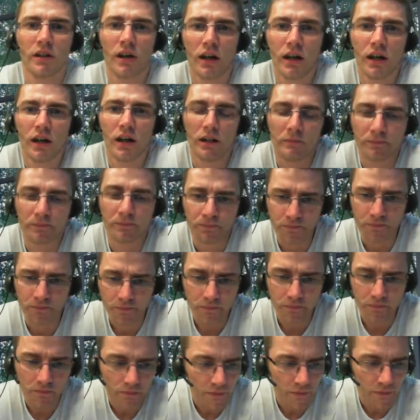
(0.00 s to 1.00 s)
Um,
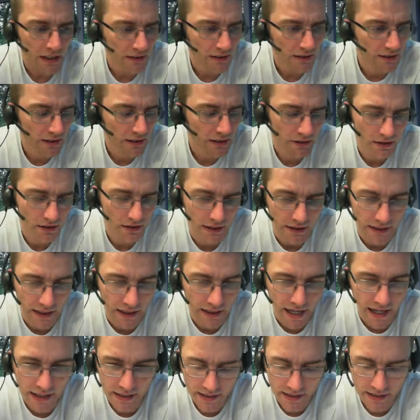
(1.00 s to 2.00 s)
Seriously, to
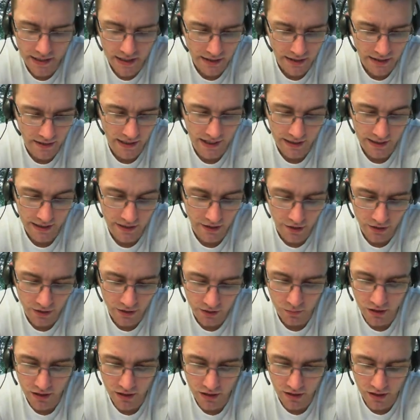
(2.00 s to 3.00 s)
get into testing, it's
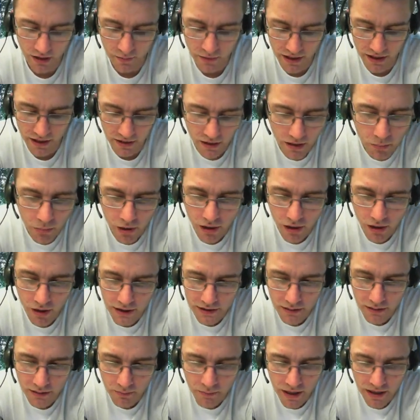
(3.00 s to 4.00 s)
hard work. I mean, I applied
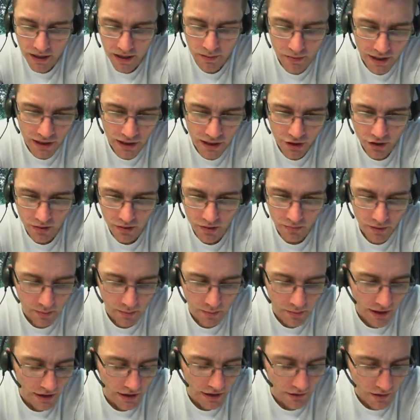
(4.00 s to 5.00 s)
to many jobs,
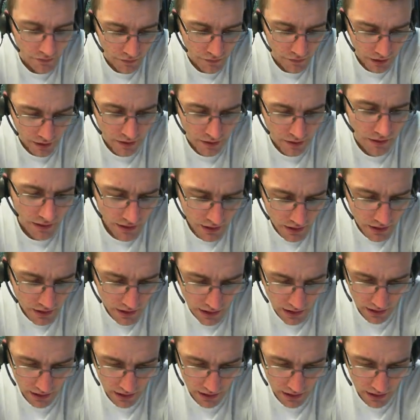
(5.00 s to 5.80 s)
many refused.